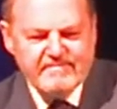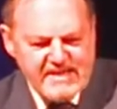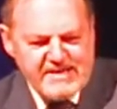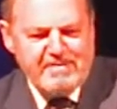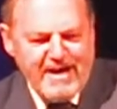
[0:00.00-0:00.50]

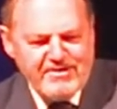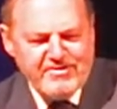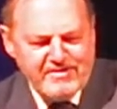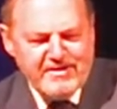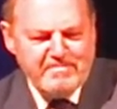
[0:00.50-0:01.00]
Despite
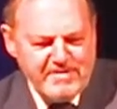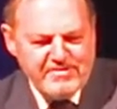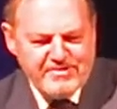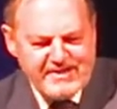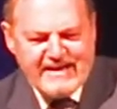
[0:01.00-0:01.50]
all the
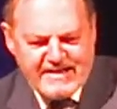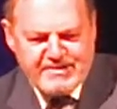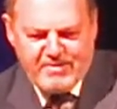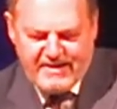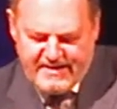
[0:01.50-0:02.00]
abuse,
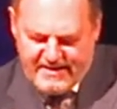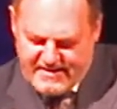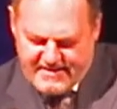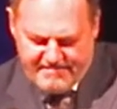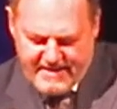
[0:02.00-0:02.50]
that's what it
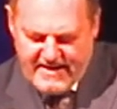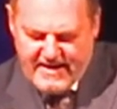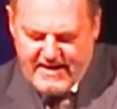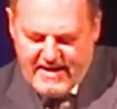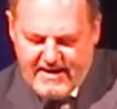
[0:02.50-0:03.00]
is.
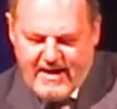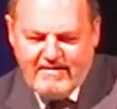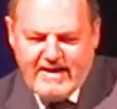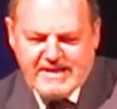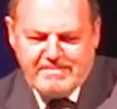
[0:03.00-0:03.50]
Now,
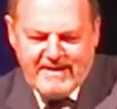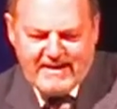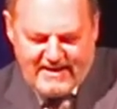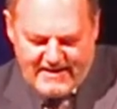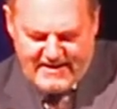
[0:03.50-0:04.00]
let's be
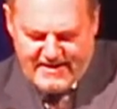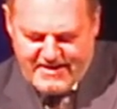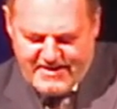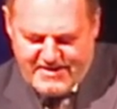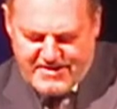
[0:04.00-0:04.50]

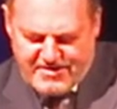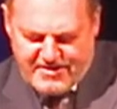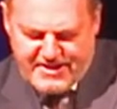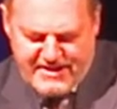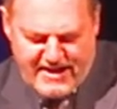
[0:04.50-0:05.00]
clear to the
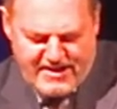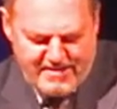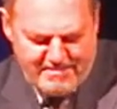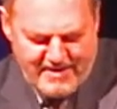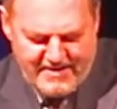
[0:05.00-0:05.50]
Scottish
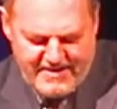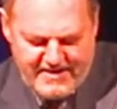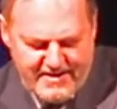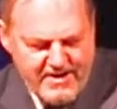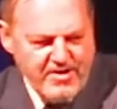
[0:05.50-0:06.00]
National
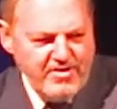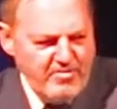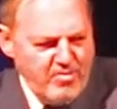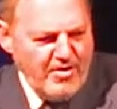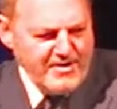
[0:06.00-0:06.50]
Party, who
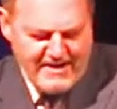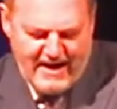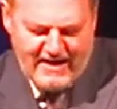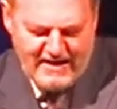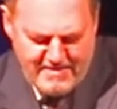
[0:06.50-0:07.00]
want
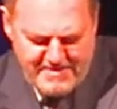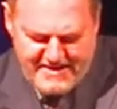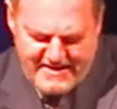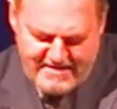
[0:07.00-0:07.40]
unlimited